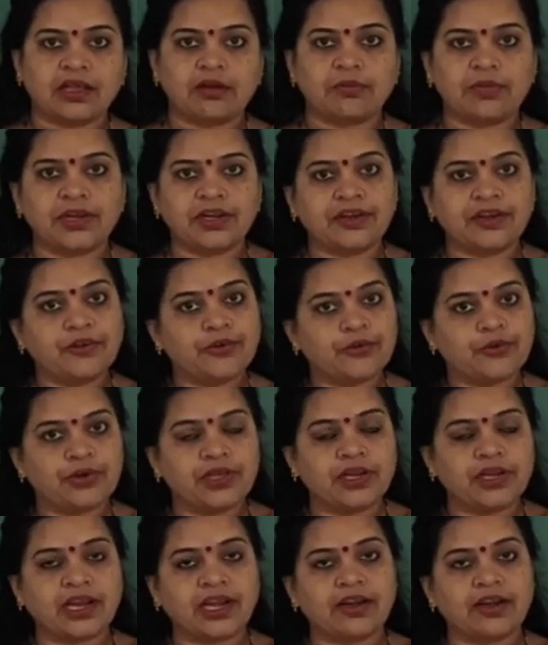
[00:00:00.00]
but
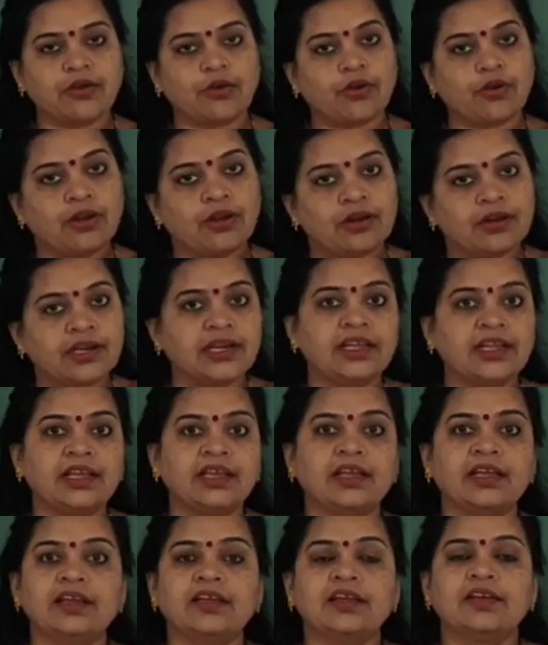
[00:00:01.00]
Intruder had
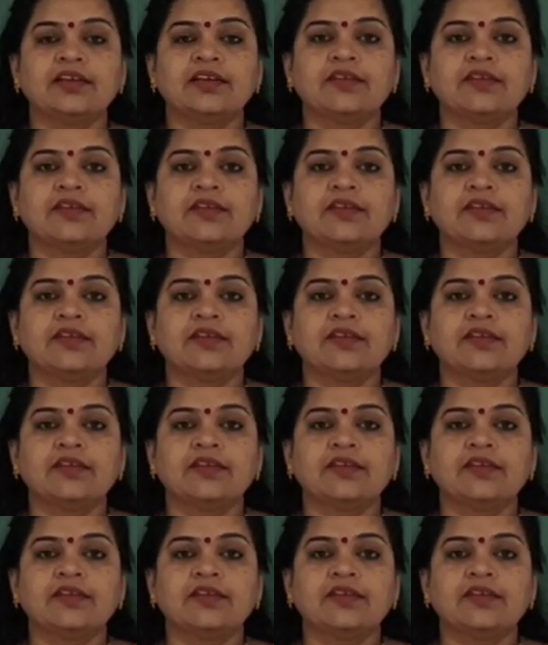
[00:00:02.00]
already